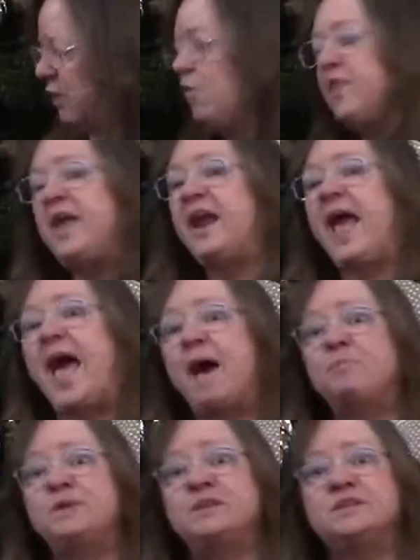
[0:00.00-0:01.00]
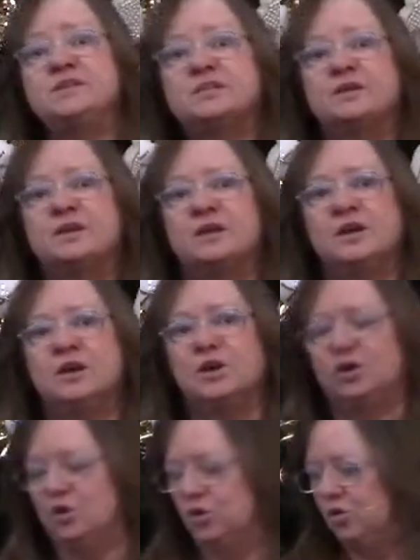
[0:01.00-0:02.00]
when that happens,
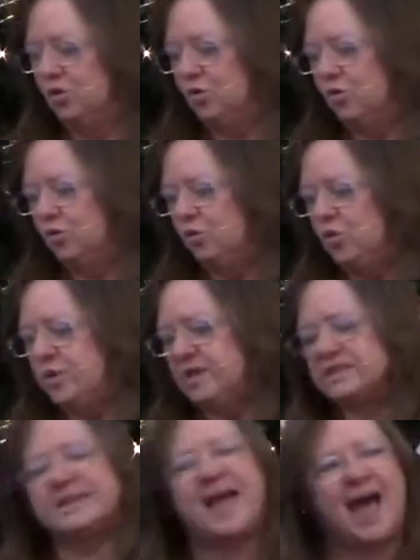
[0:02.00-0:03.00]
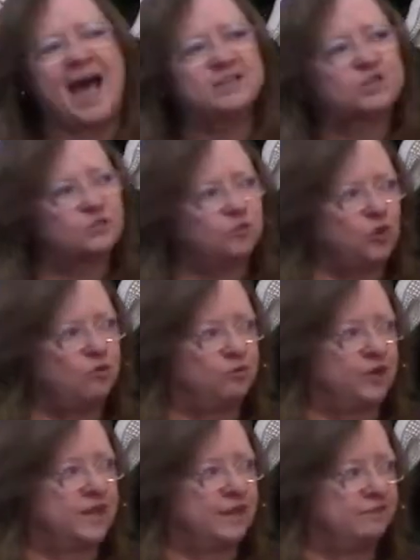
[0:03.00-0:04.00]
we must ask for
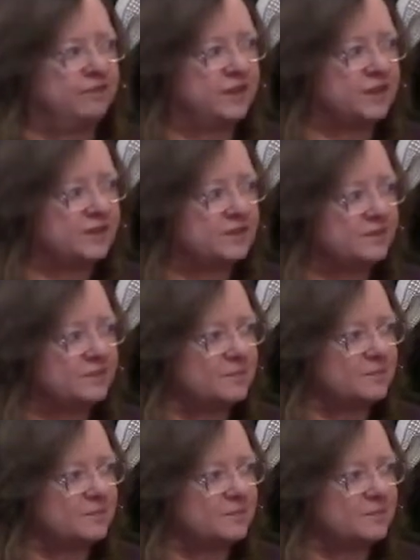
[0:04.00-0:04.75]
forgiveness